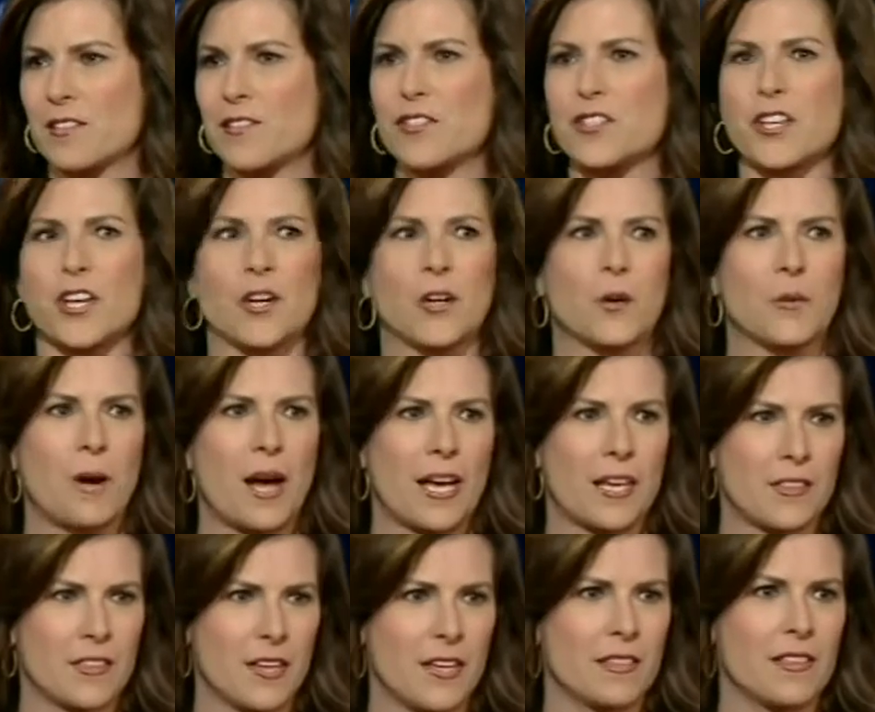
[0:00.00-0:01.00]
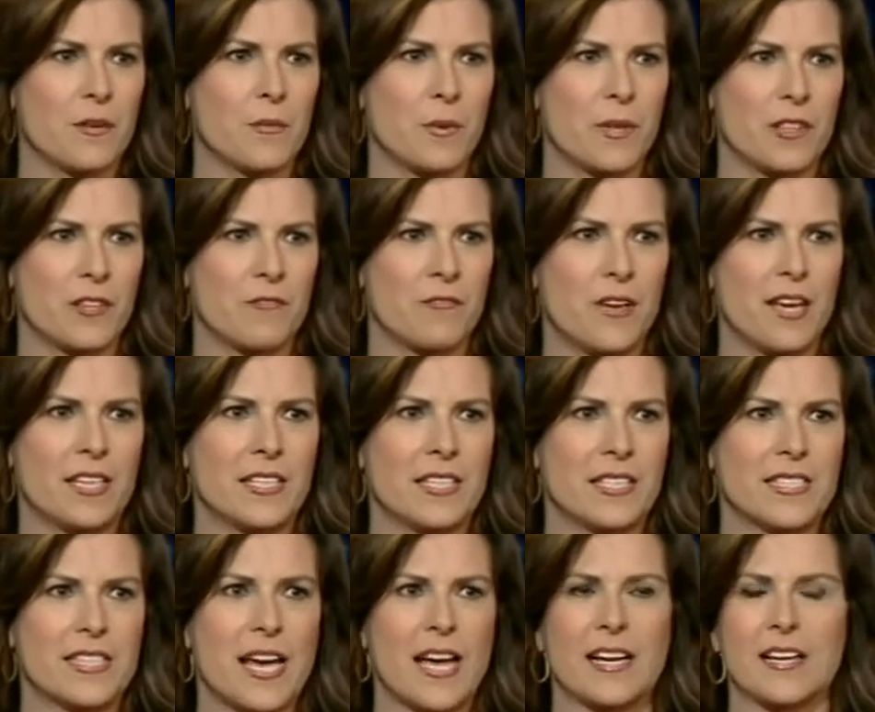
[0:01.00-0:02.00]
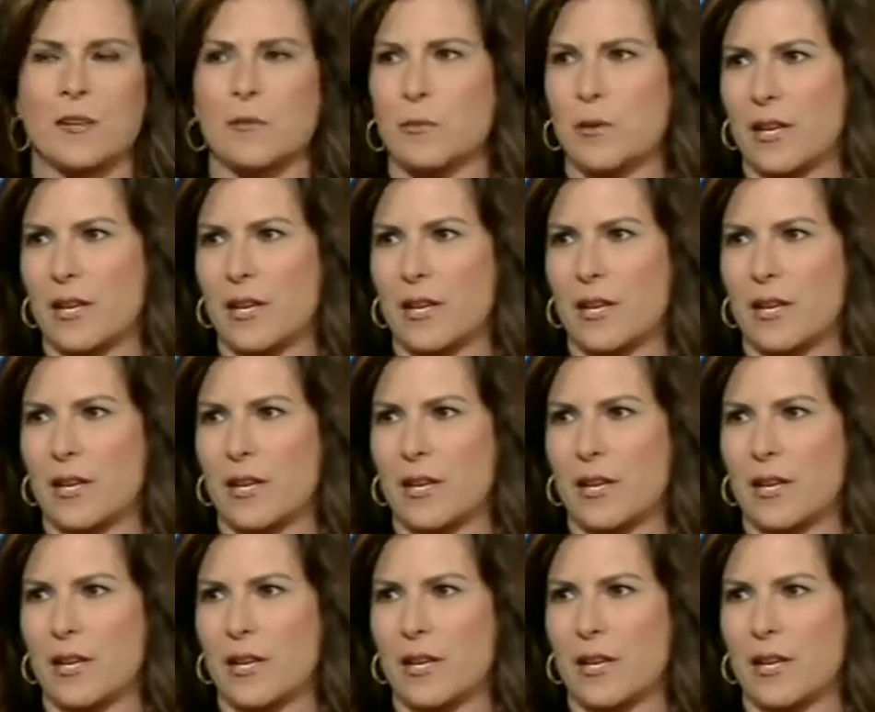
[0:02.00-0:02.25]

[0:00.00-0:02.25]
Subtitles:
So I think that what the Fed decided and